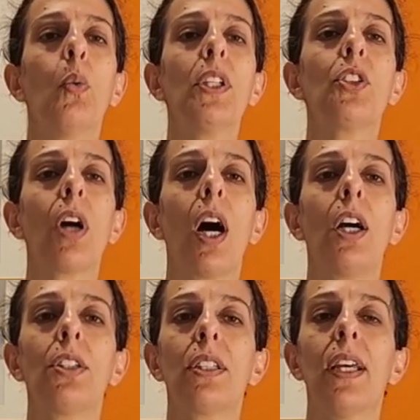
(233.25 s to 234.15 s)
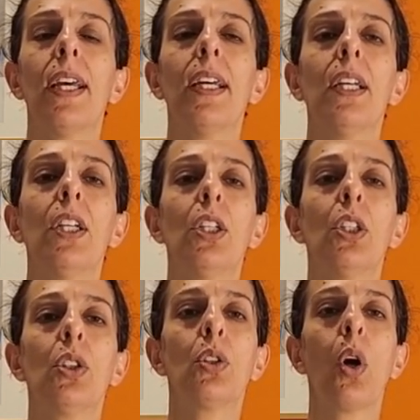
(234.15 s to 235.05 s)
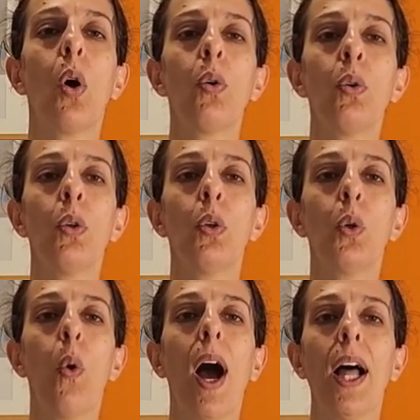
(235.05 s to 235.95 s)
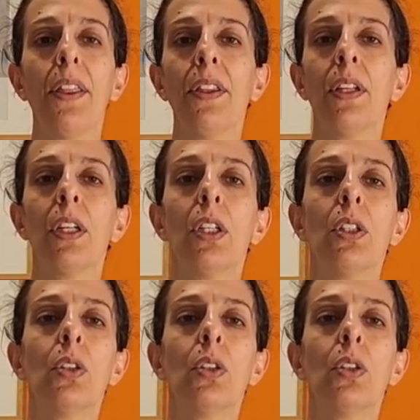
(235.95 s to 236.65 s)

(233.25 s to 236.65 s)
which are the Tong Guan,